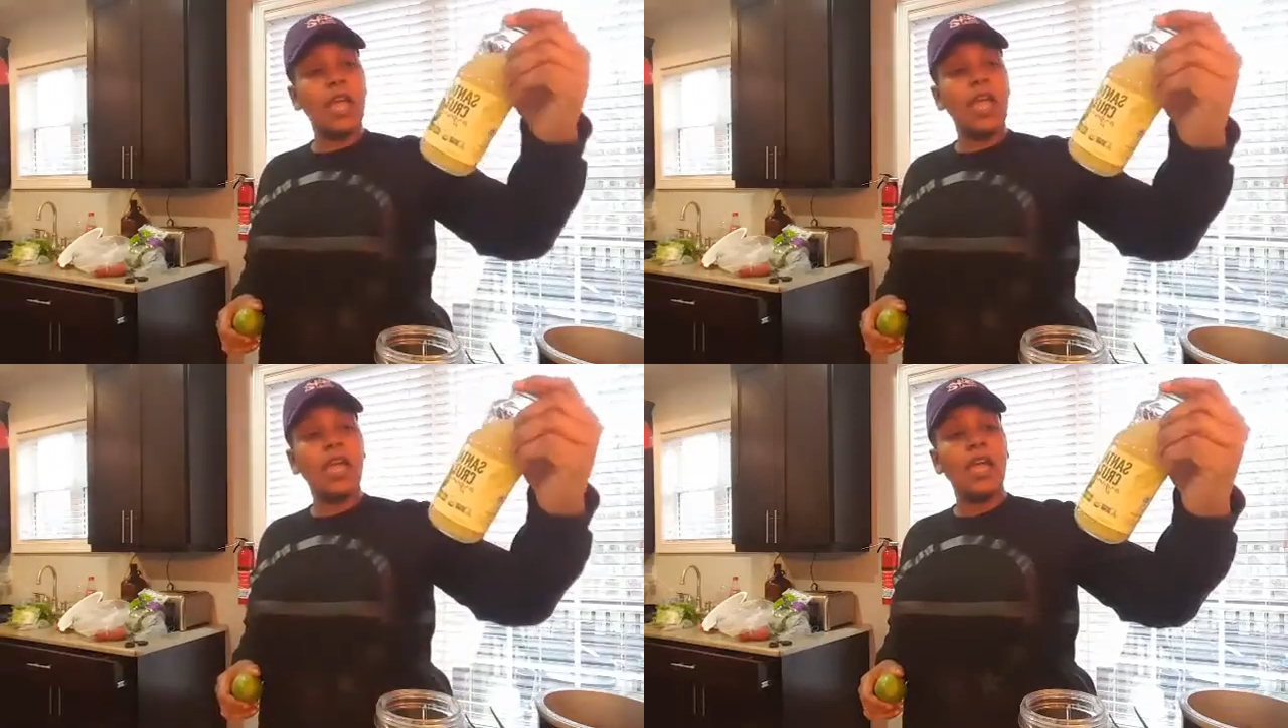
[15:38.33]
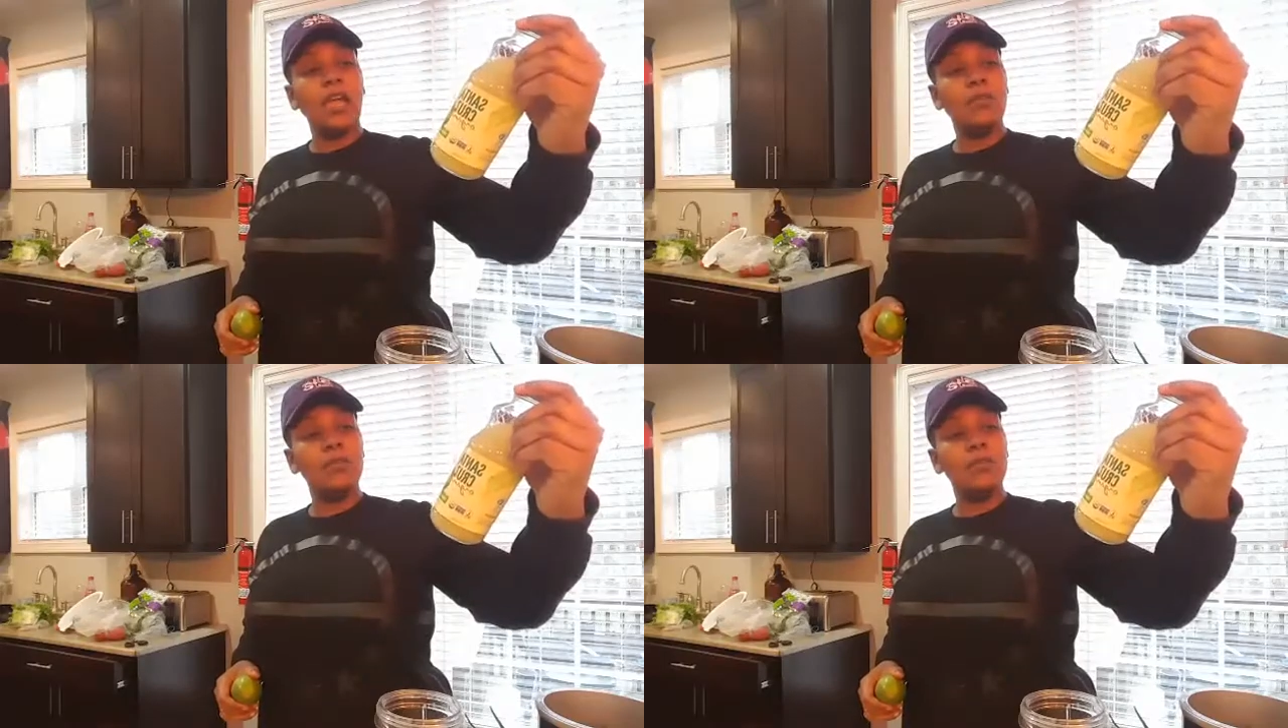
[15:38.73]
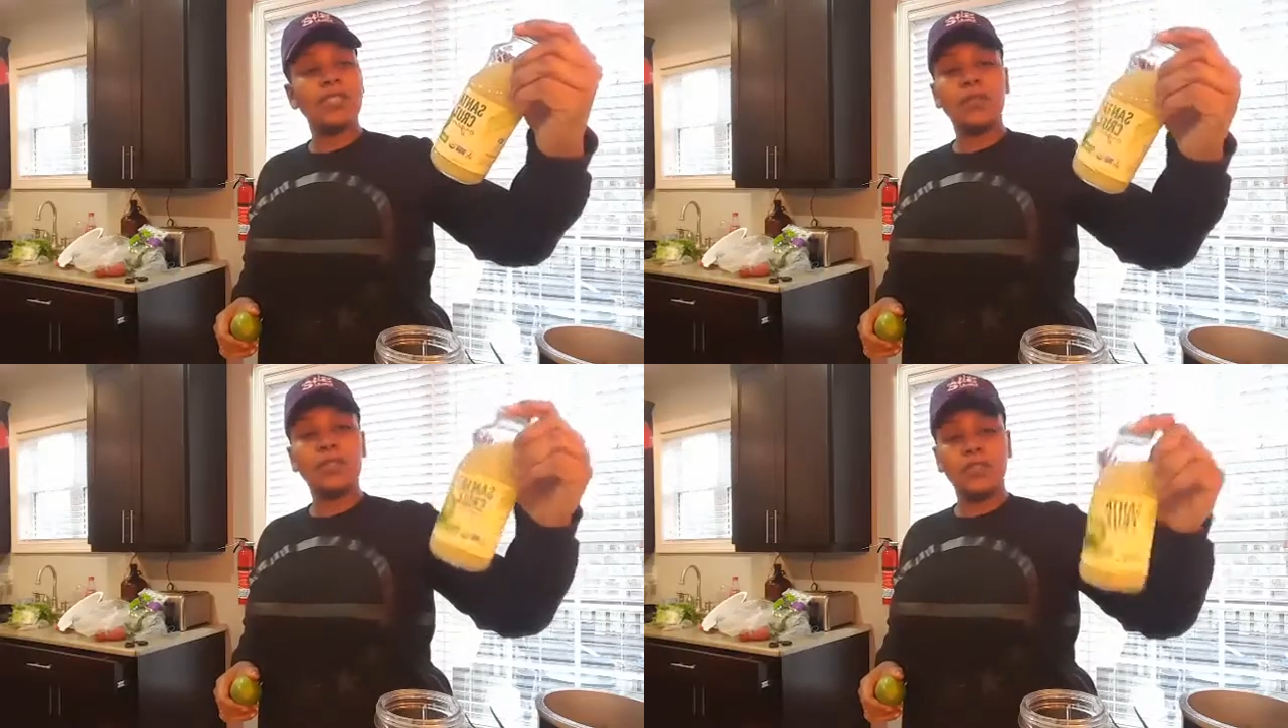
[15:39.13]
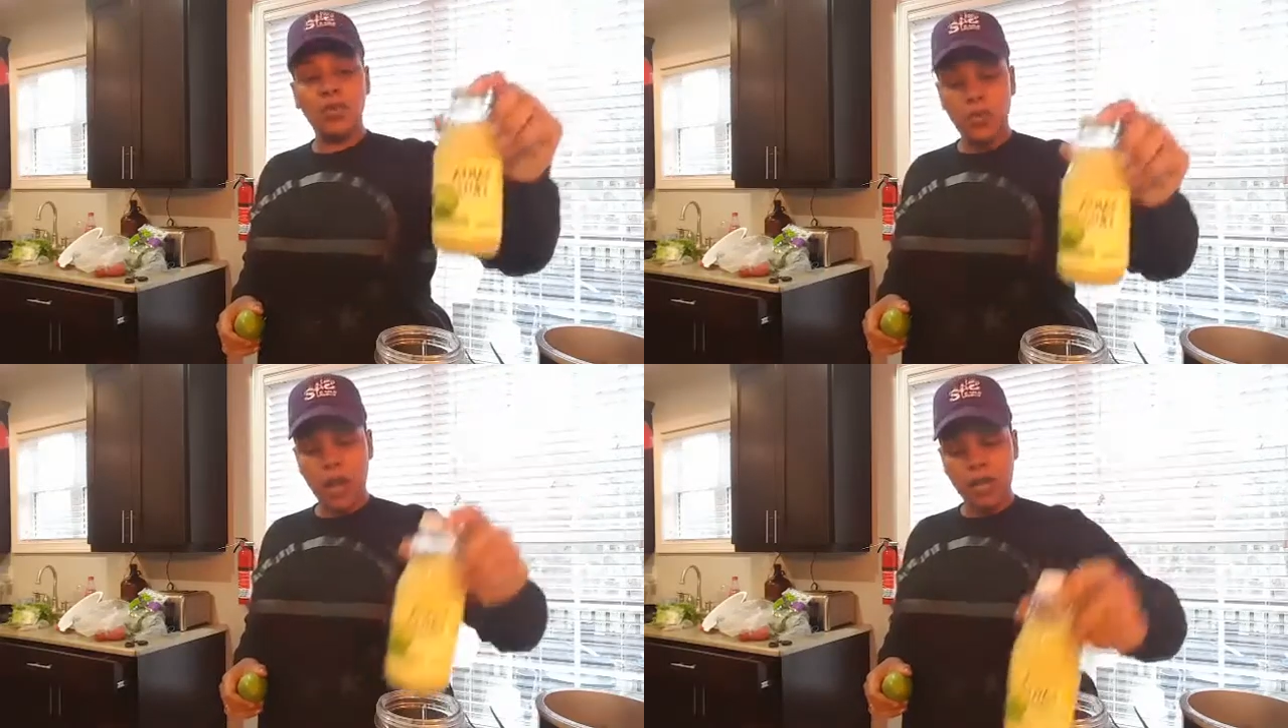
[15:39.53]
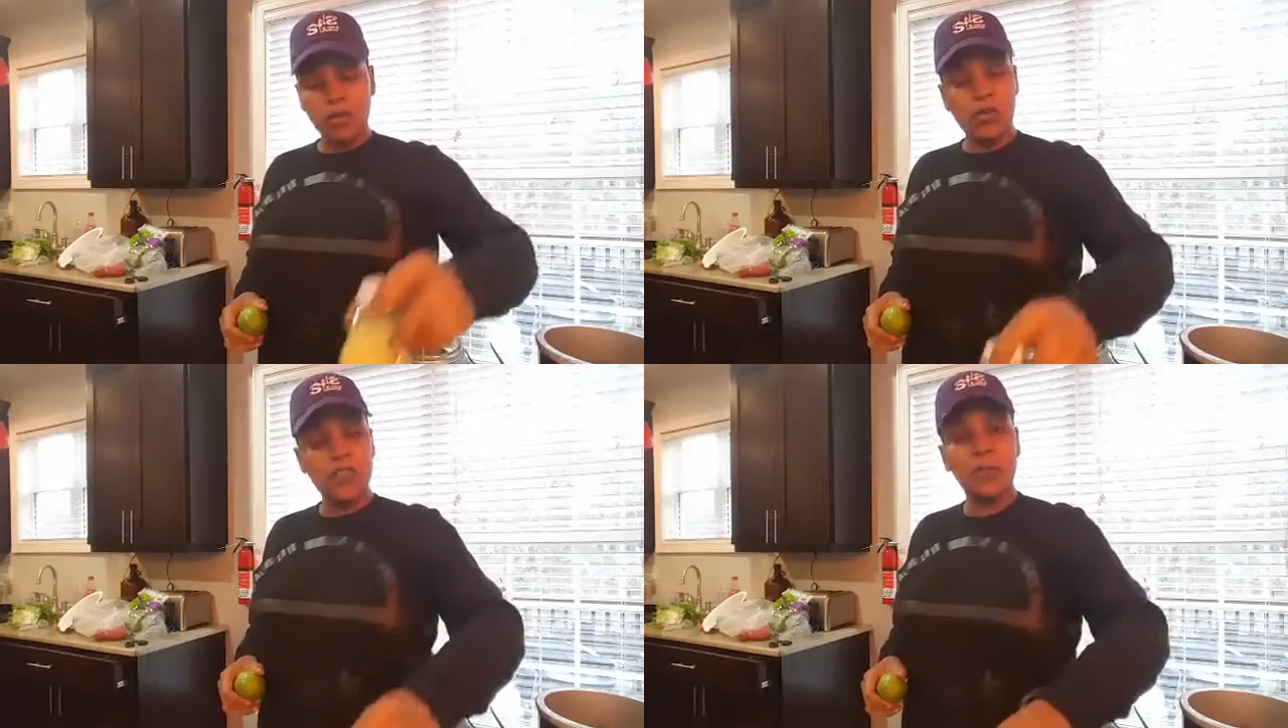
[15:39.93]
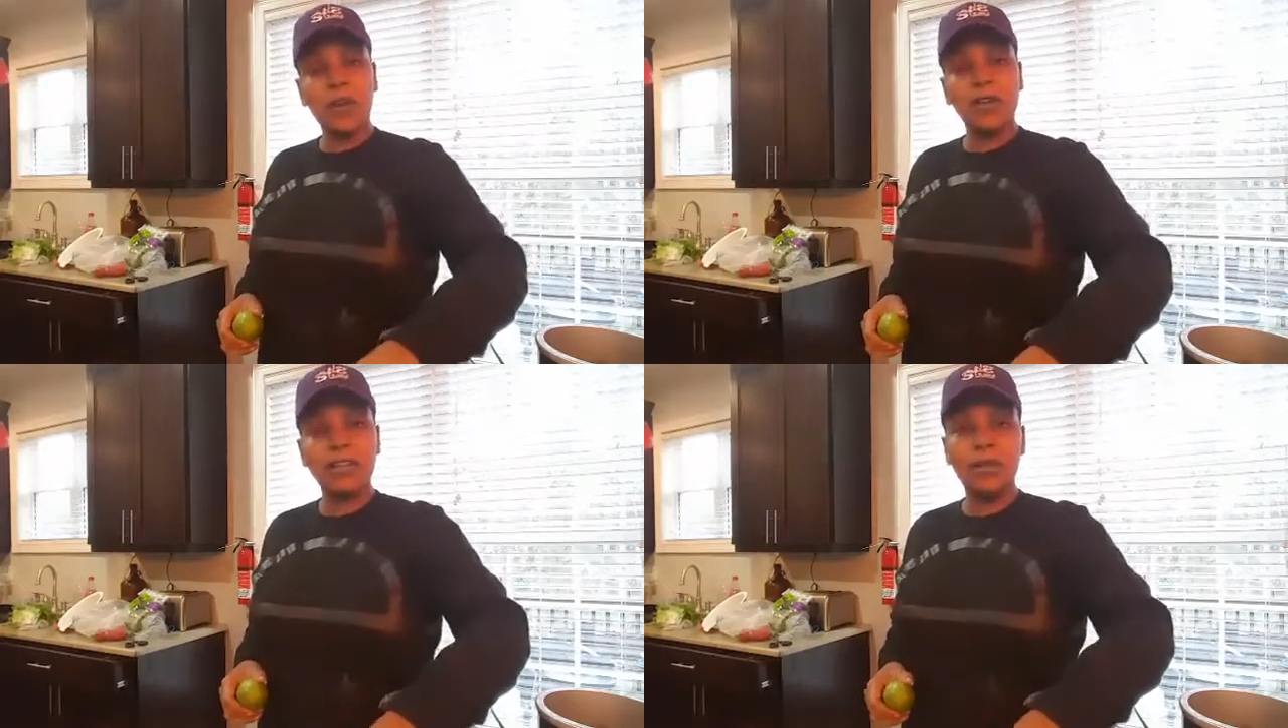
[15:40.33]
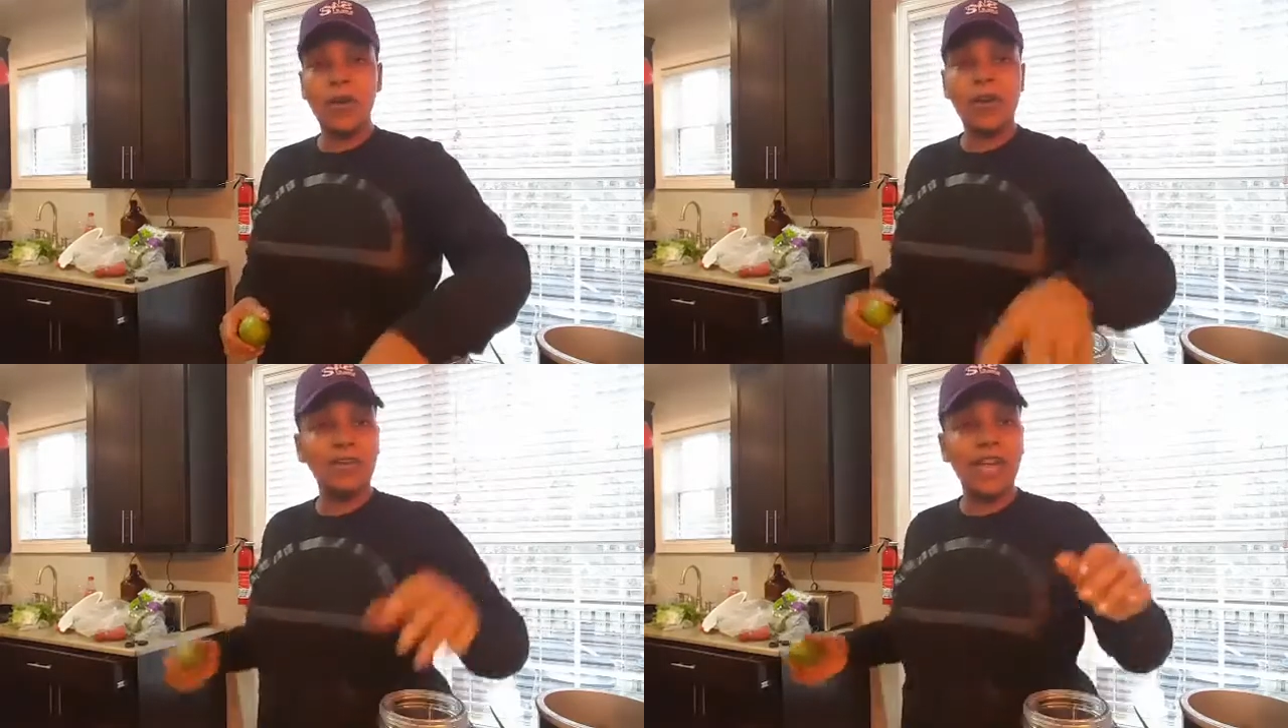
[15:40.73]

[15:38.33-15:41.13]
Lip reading: and mix it with a little water or sparkling water.